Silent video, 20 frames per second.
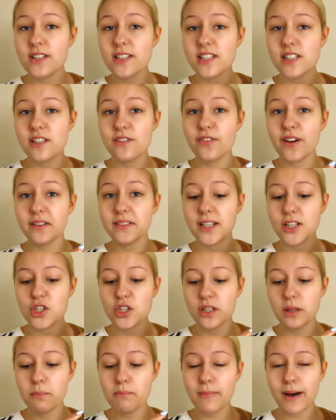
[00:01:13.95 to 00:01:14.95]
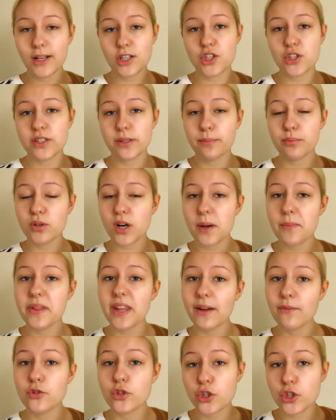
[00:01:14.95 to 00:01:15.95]
This is the foundation that matches the primer
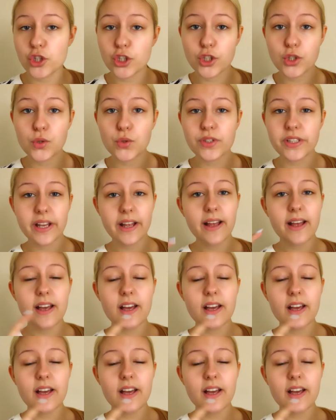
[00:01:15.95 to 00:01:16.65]
that I've just used.